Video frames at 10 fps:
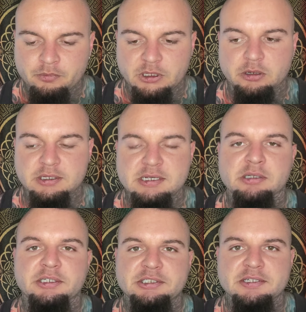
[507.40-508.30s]
you know, these
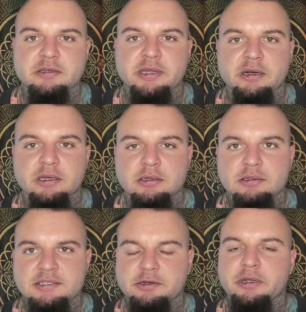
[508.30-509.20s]
clinicians are there to
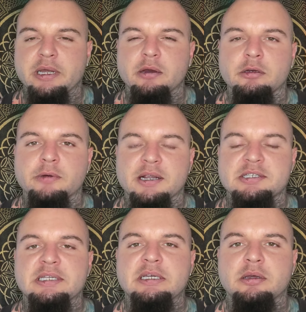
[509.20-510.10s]
screen out who
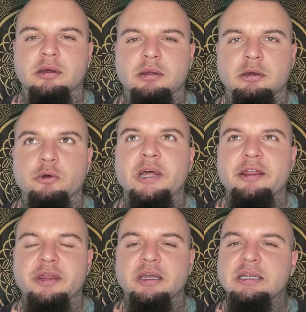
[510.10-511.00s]
actually, who they
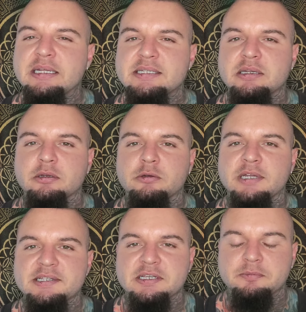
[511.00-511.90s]
think needs it and who
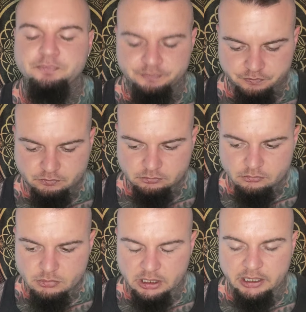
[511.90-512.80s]
doesn't.
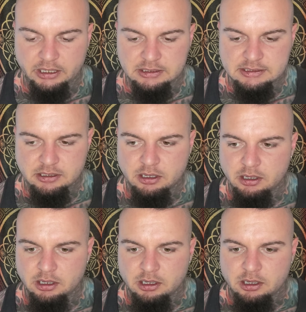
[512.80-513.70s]
And
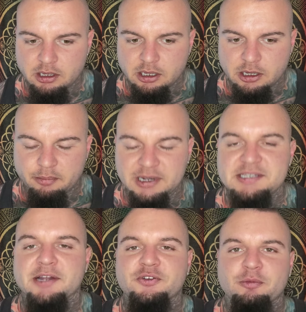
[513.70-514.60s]
my
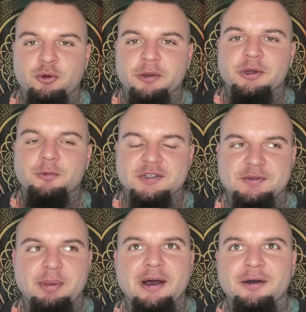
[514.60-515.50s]
scheduled appointment
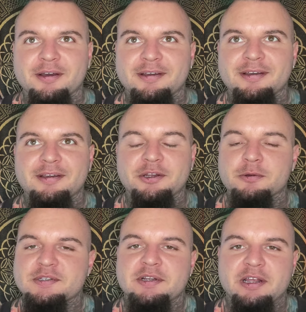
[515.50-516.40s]
was about, you know,
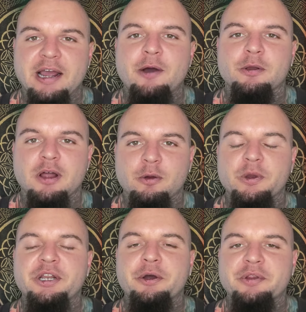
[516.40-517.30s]
it was an hour long
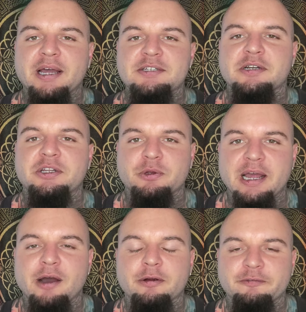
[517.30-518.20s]
window and that turned into an
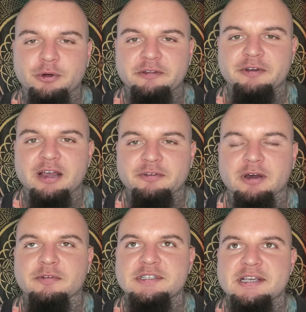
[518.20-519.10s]
hour 45
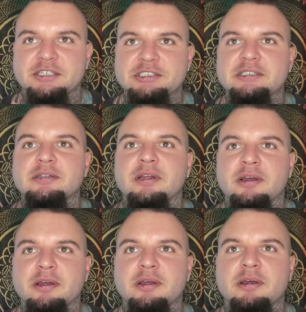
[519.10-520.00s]
conversation.
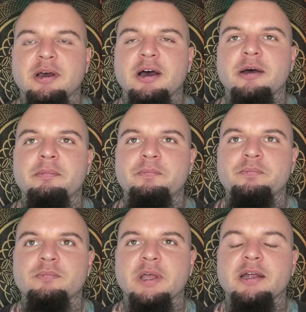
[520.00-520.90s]
Um,
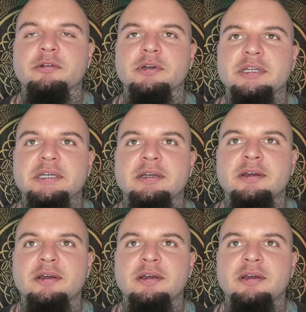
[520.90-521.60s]
I had to really